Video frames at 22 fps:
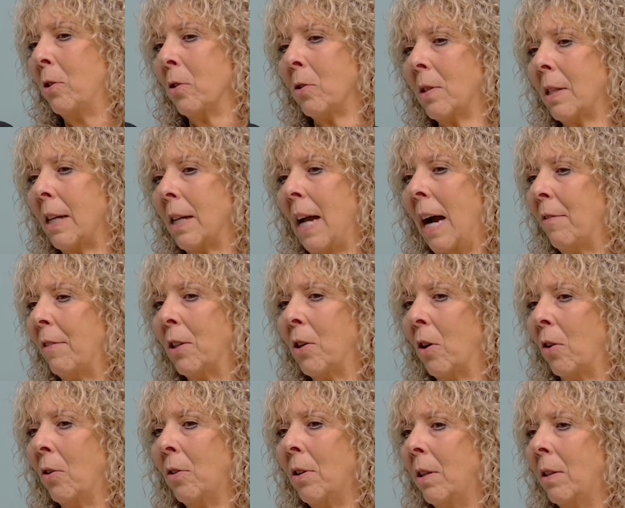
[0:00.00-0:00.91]
carried
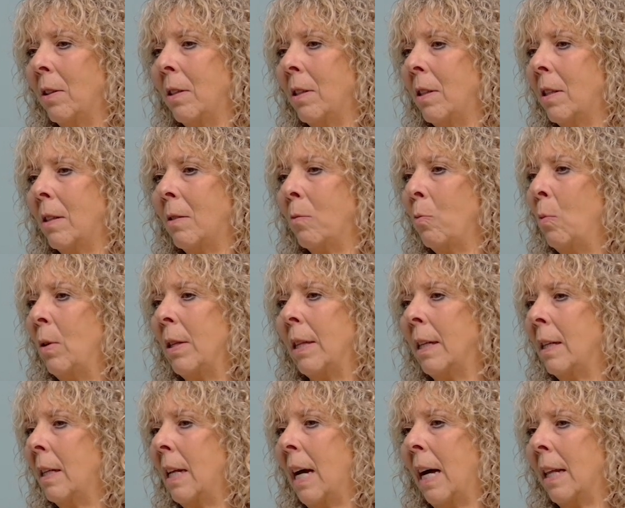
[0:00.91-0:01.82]
on. And
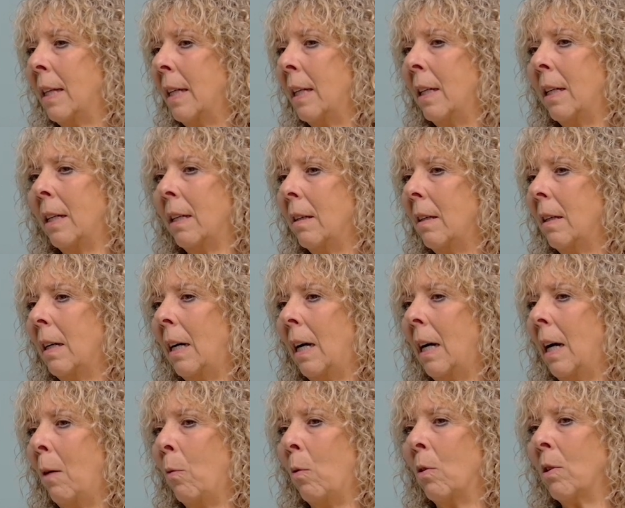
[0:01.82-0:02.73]
within,
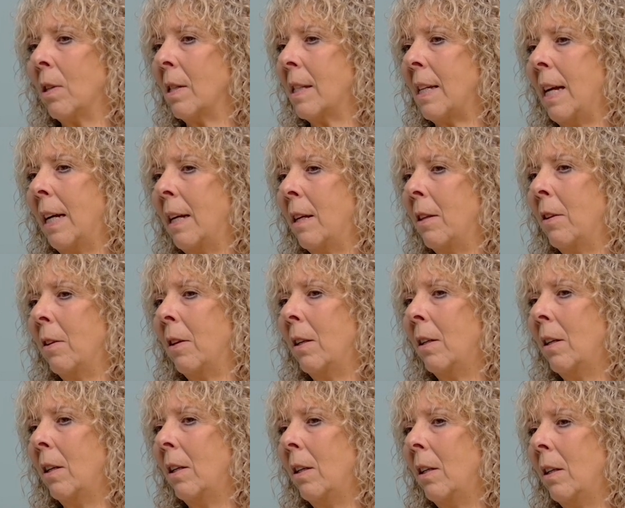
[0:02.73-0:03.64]
I want to say,
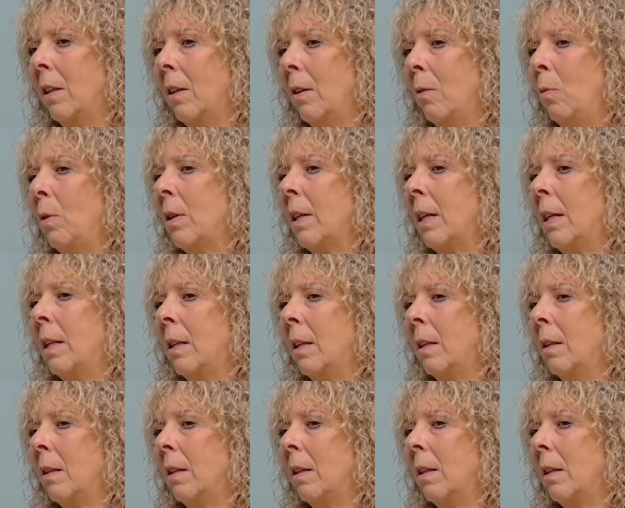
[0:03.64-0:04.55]

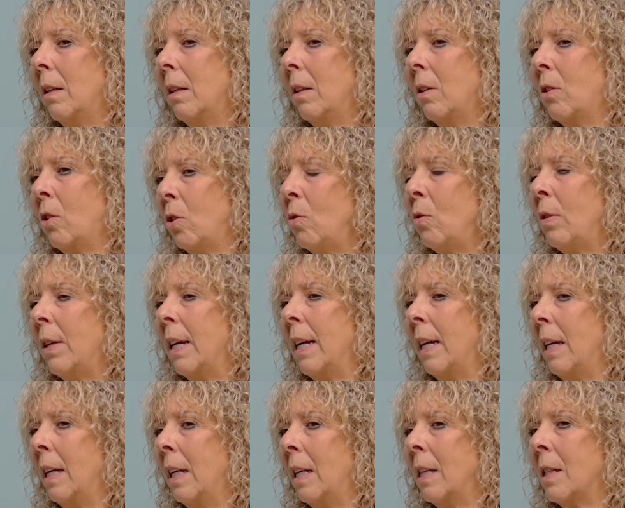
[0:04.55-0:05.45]
within 2
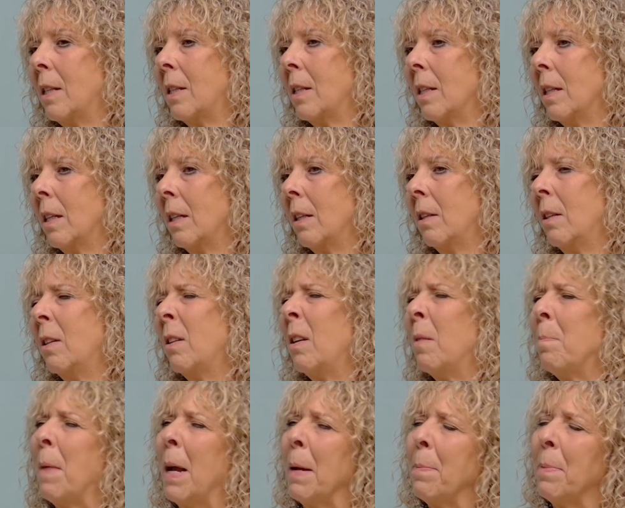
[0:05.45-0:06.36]
years,
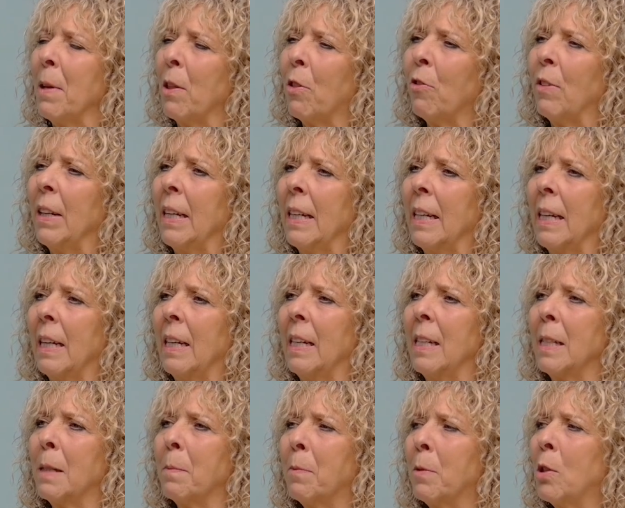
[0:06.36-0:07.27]
maybe 3
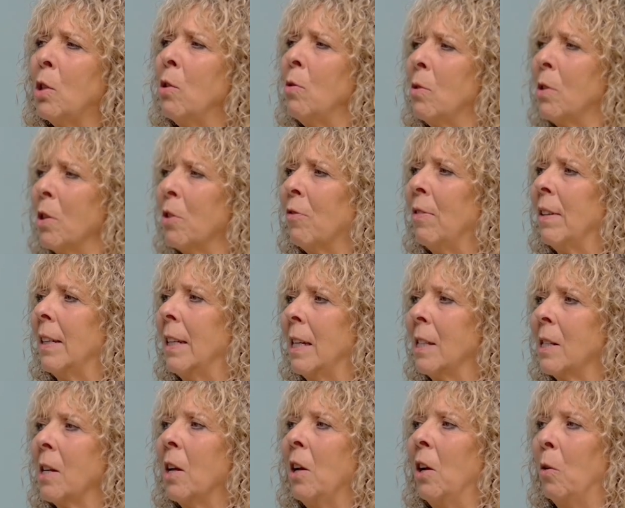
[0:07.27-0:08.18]
years, 2 to 3
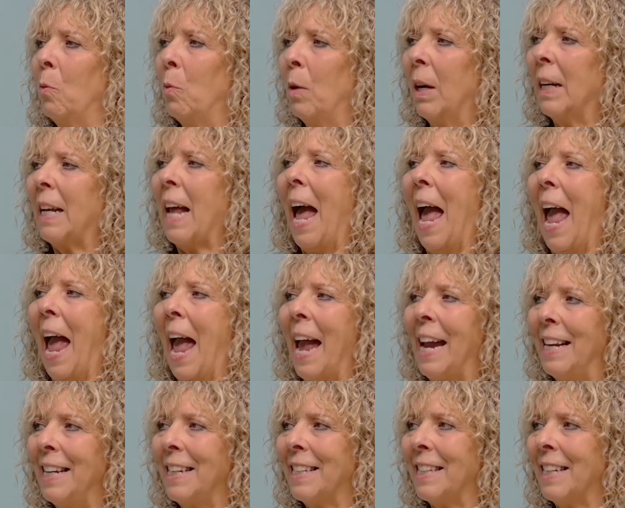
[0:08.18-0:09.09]
years, we had
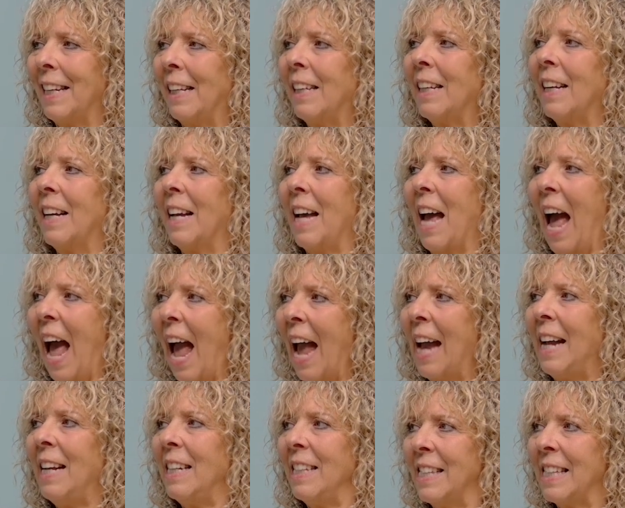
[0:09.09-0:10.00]
80
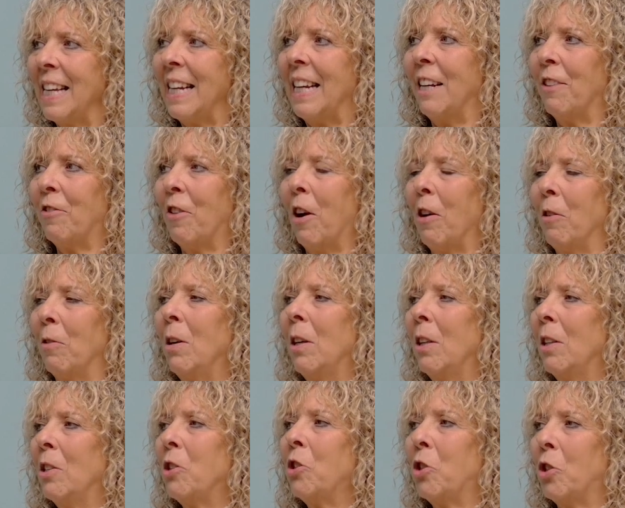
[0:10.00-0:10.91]

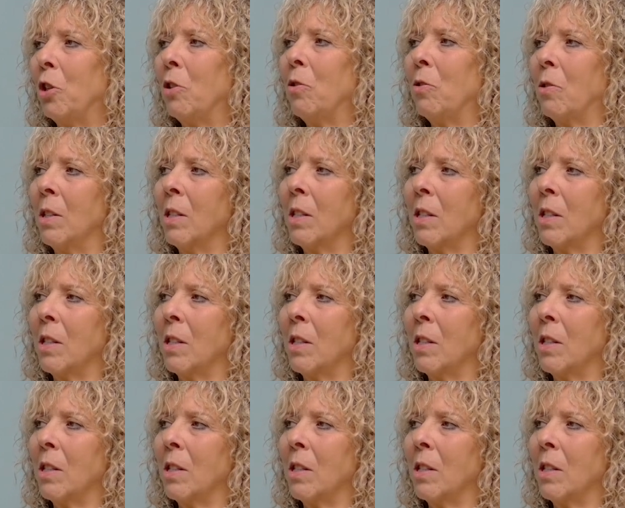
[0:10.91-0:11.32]
students